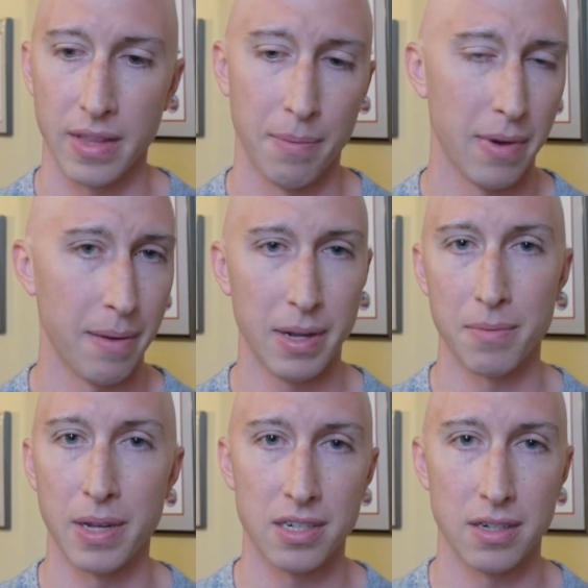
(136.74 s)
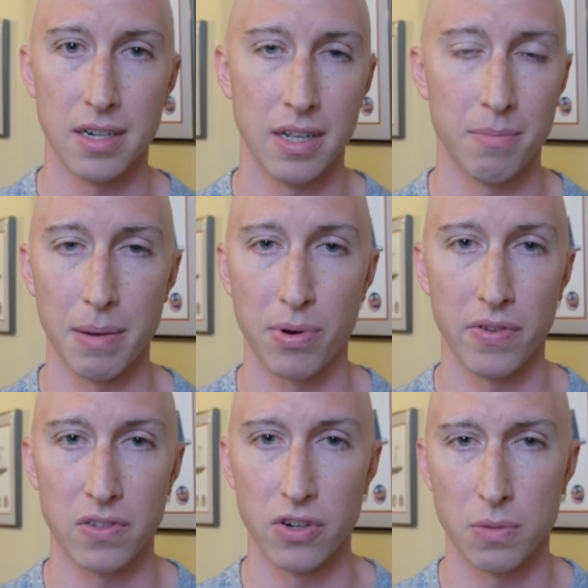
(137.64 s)
I meant to mention it in my
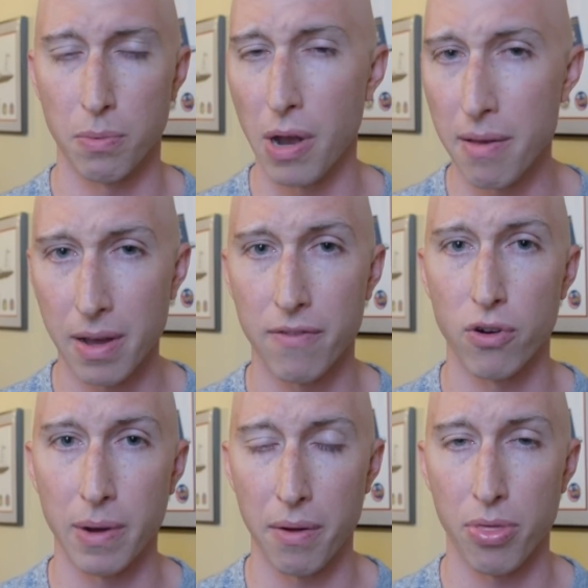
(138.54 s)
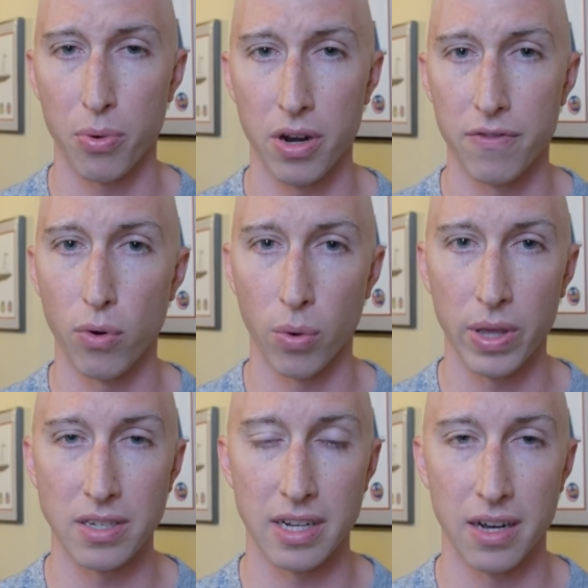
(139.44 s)
previous videos, but probably for about 3 to 4
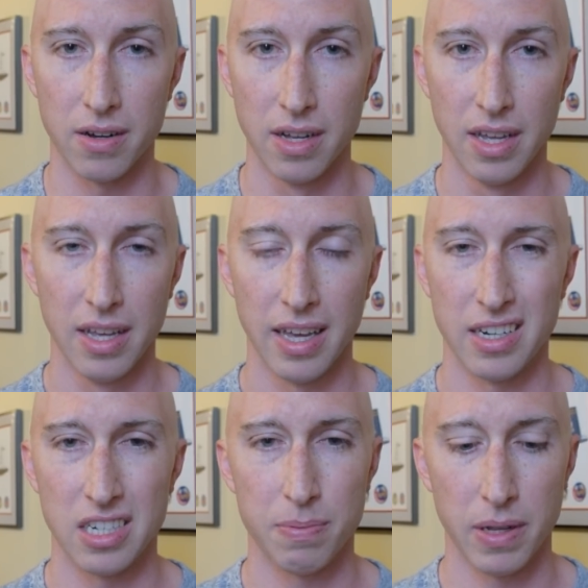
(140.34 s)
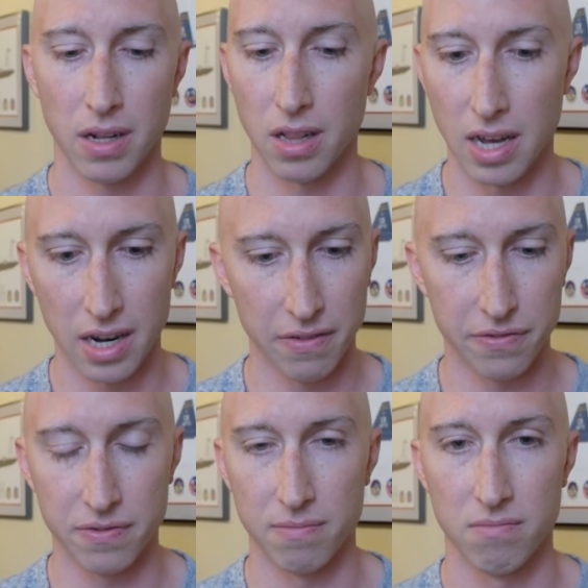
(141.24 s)
weeks now, it's just been a lot
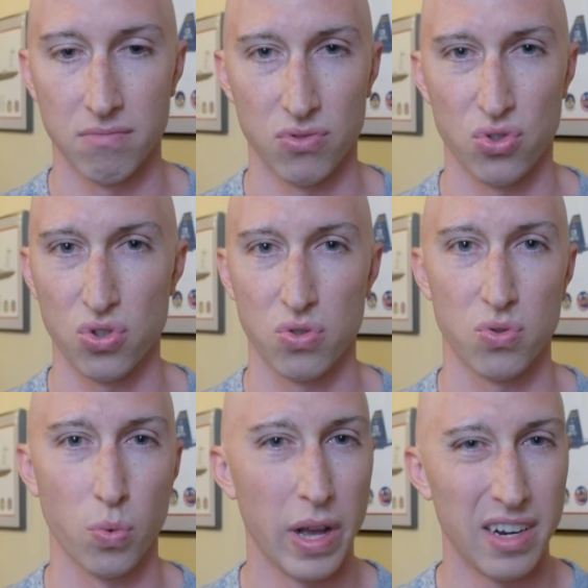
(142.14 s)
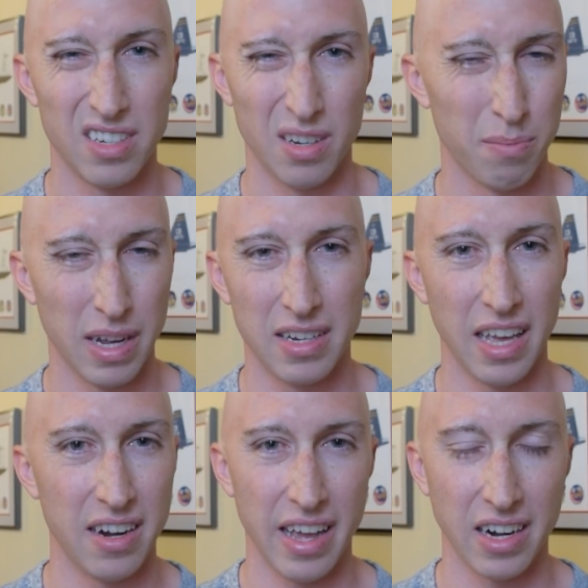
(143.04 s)
of sweat in my
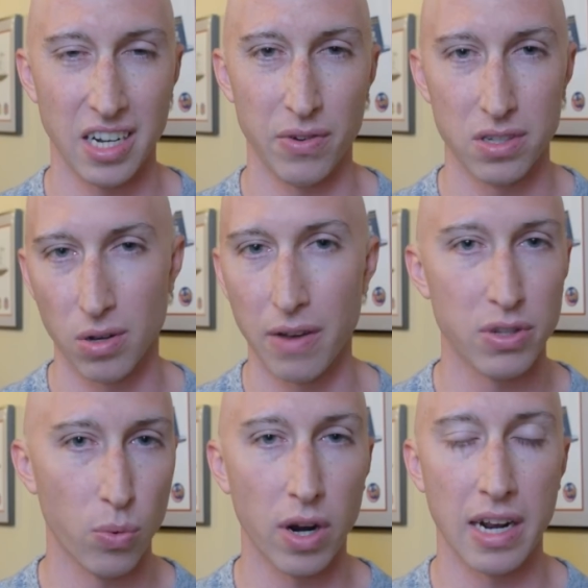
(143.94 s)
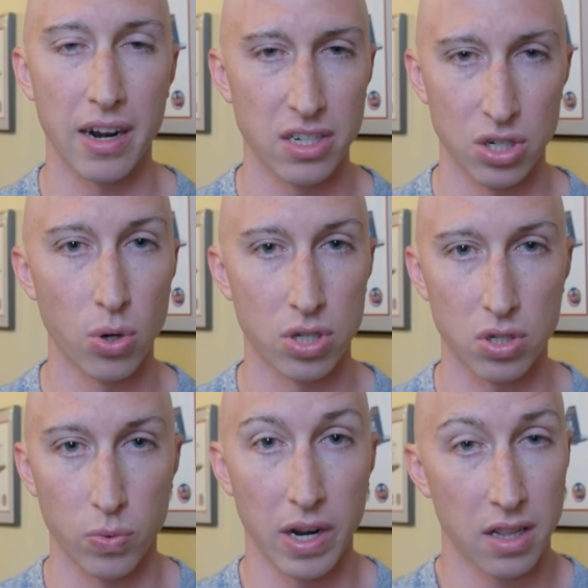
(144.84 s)
day-to-day activity. So obviously working out, I just
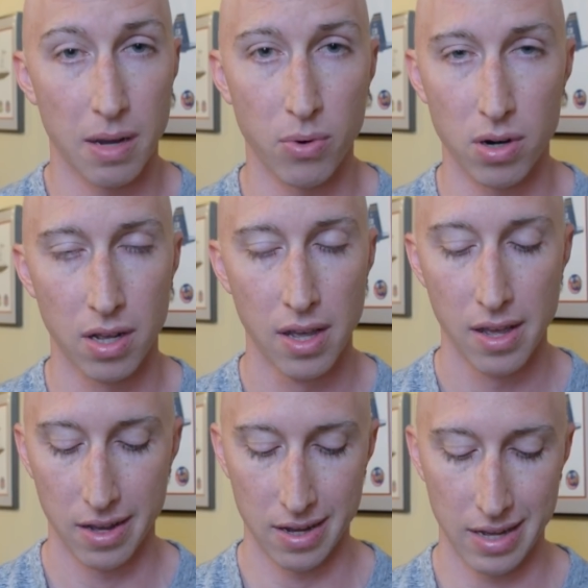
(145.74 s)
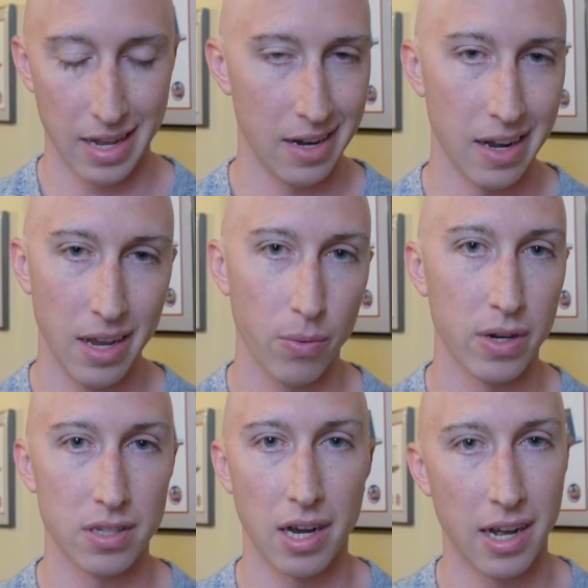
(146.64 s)
noticed sweating a lot more. At night
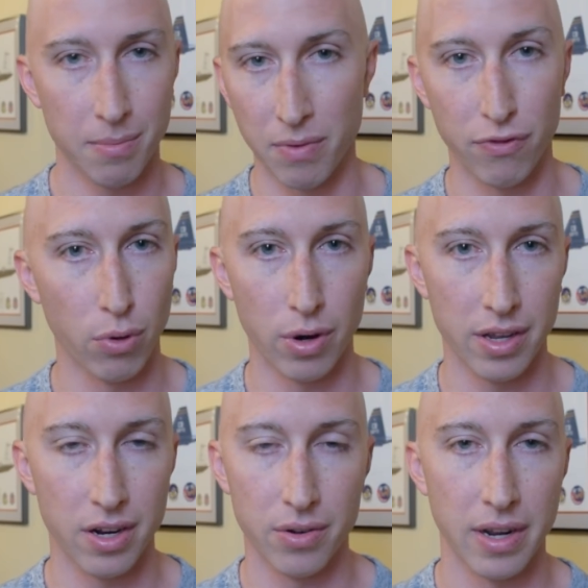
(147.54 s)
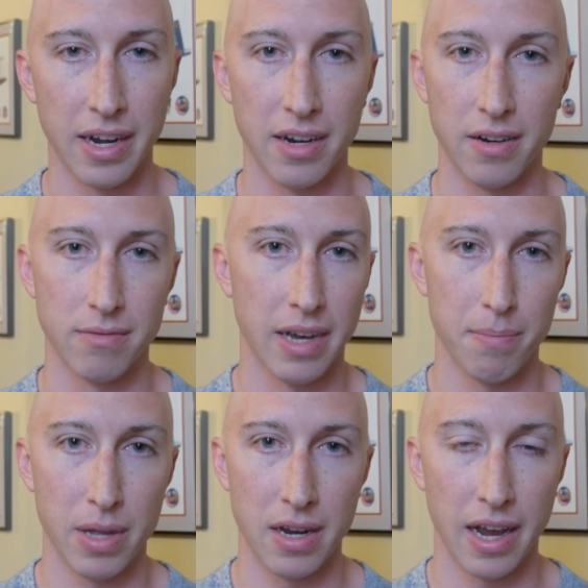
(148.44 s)
when it's hot, I'm in Florida, you know,
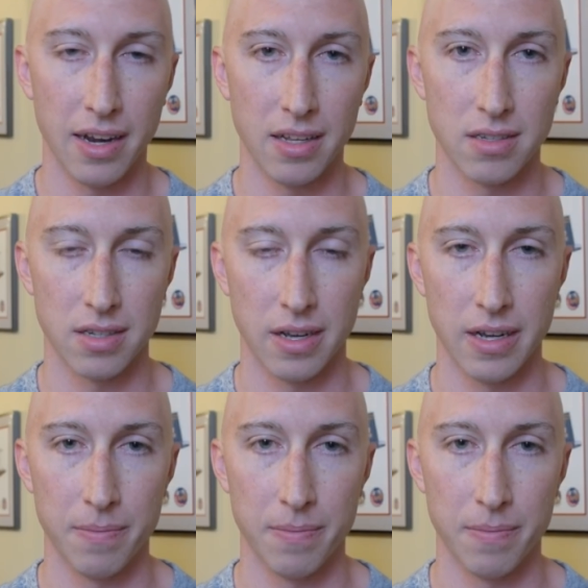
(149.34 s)
mid-90s,